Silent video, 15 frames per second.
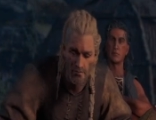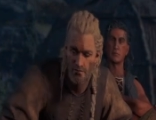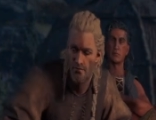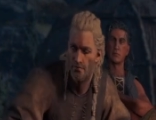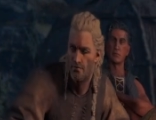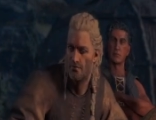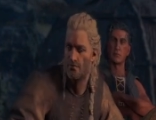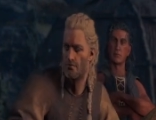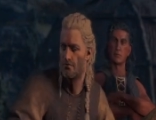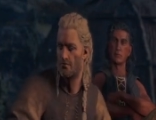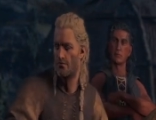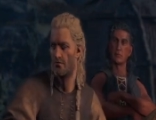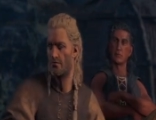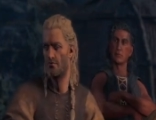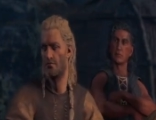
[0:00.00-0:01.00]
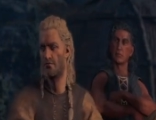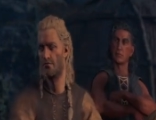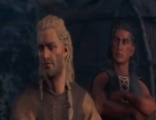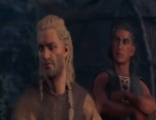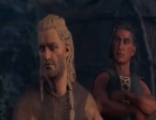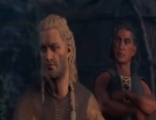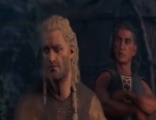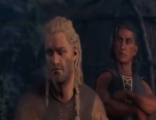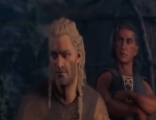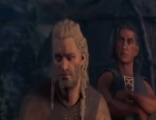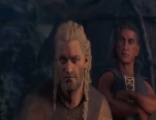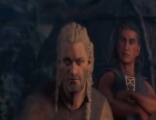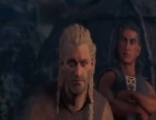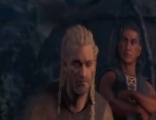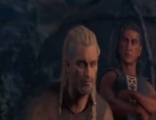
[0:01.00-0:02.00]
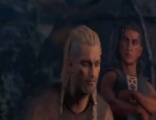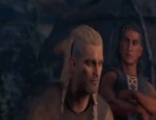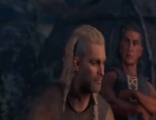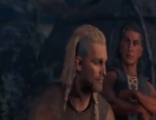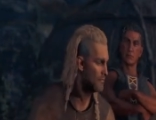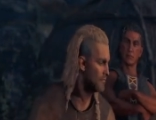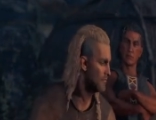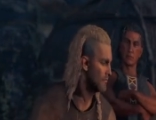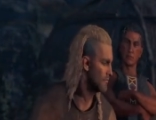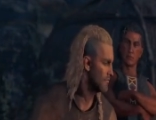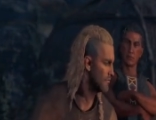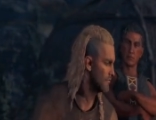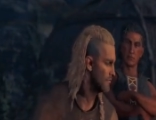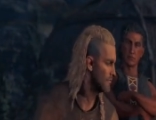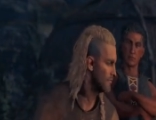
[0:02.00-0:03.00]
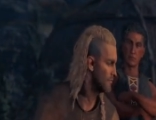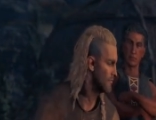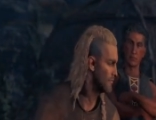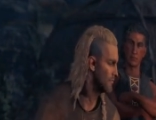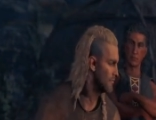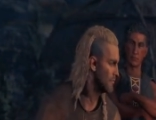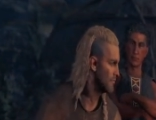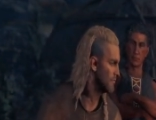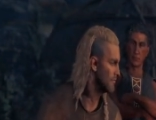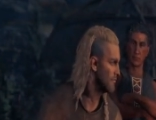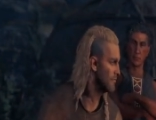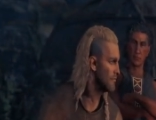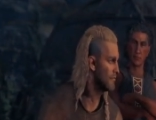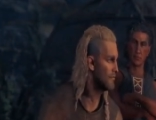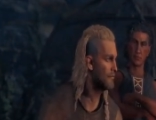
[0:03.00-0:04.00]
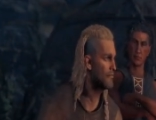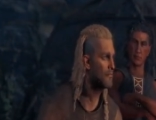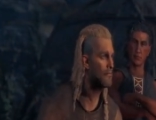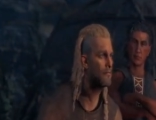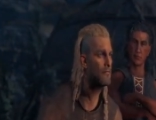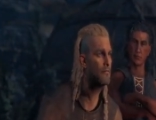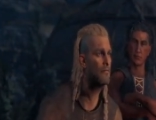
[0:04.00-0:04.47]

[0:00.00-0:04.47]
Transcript: (no one is talking)